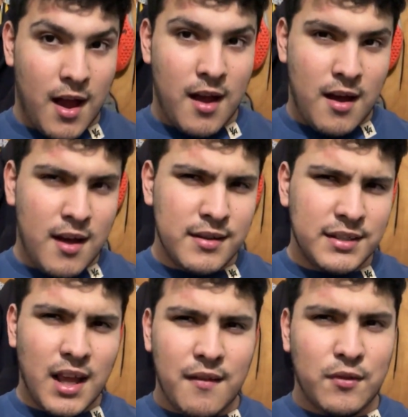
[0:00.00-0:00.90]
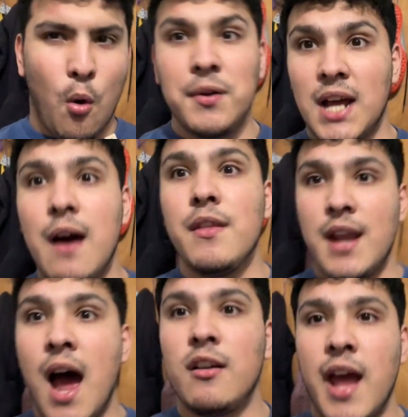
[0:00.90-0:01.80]
uh, instead of going down the
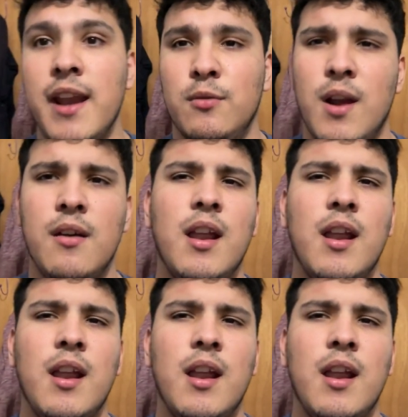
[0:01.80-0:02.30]
not natty route,